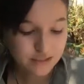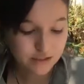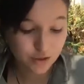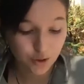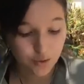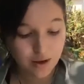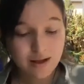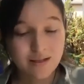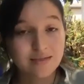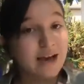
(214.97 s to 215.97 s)
So
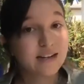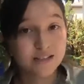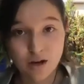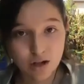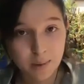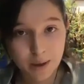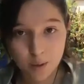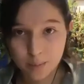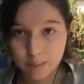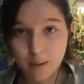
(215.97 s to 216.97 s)
that is all about
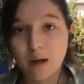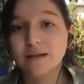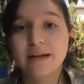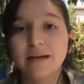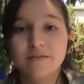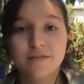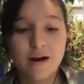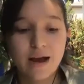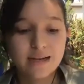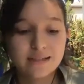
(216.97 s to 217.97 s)
open pollinated
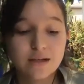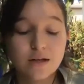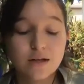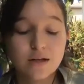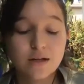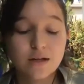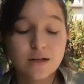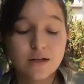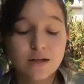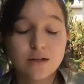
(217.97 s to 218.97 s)
varieties. A lot of
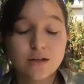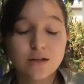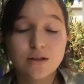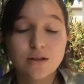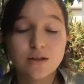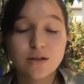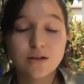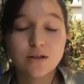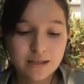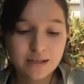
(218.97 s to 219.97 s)
varieties are open pollinated,